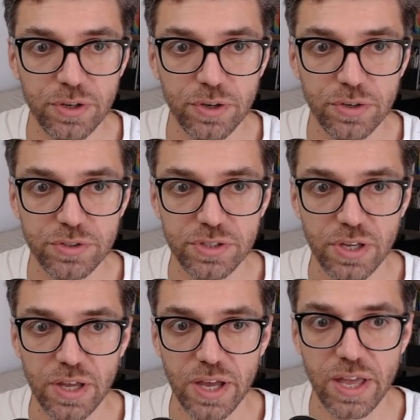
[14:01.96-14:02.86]
because
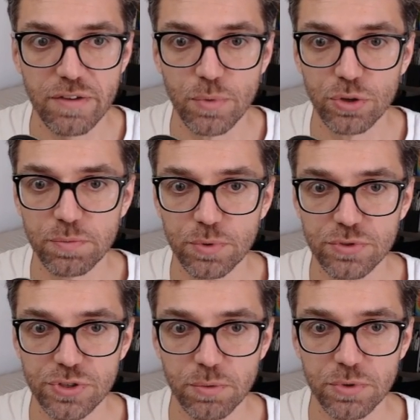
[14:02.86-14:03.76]
I have multiple
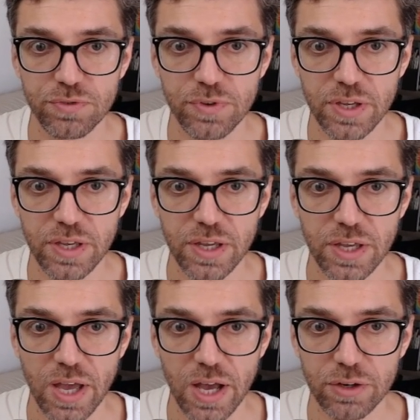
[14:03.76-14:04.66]
geometry
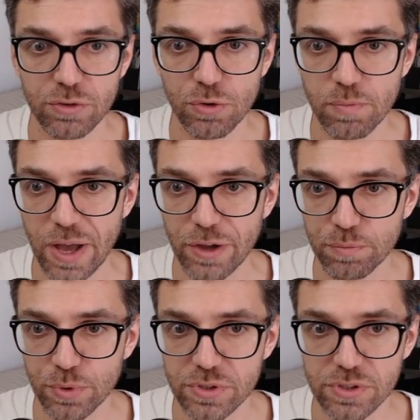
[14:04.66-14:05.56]
group
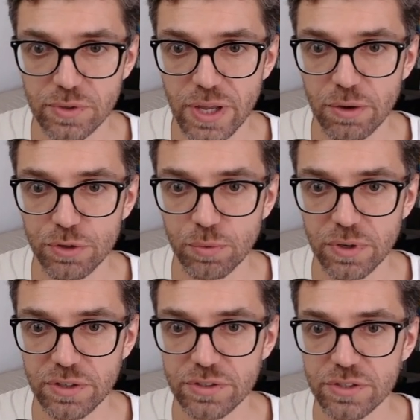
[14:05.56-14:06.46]
output. So now it
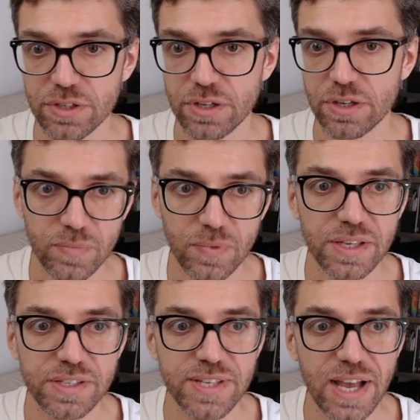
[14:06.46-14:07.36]
works
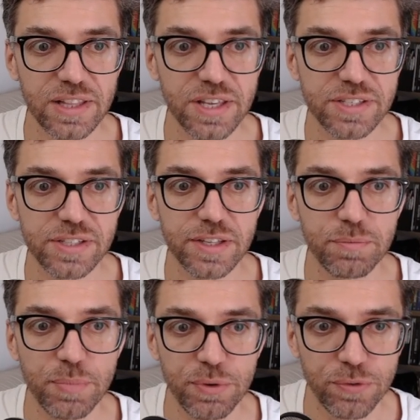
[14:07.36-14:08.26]
exactly as it did
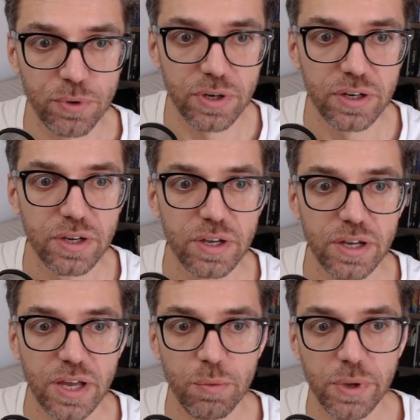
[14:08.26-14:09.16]
before,
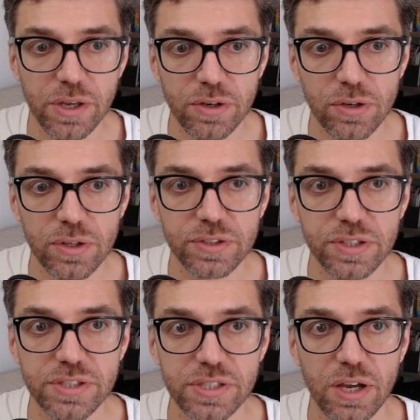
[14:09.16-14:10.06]
and we can call
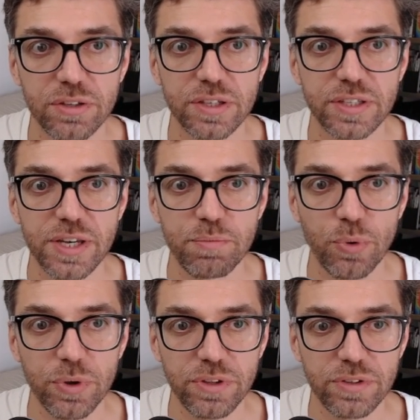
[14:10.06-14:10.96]
this out at any
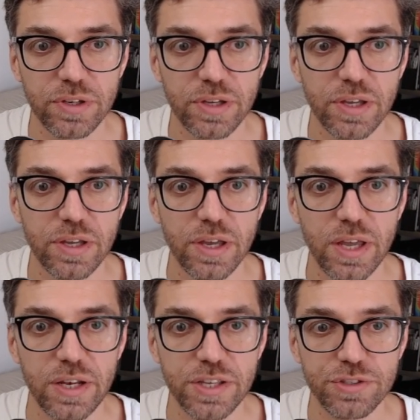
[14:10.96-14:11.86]
point.
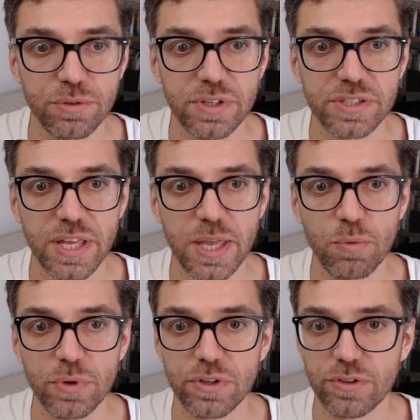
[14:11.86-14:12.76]
And let's do the
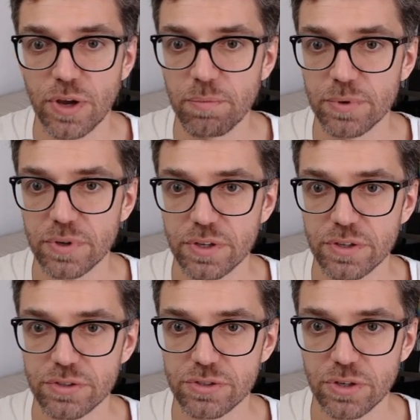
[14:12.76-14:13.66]
same with the top.
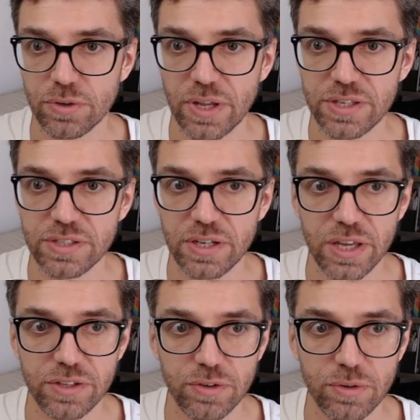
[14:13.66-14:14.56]
So let's
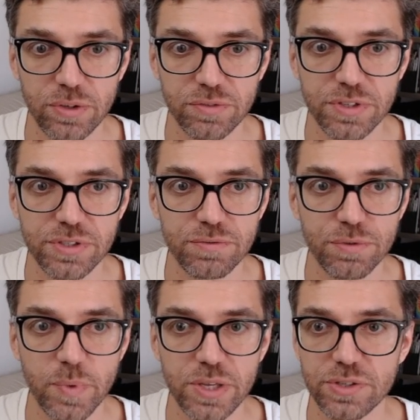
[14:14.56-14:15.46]
select all of this
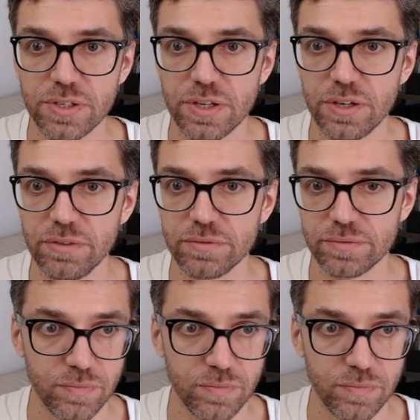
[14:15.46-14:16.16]
information here.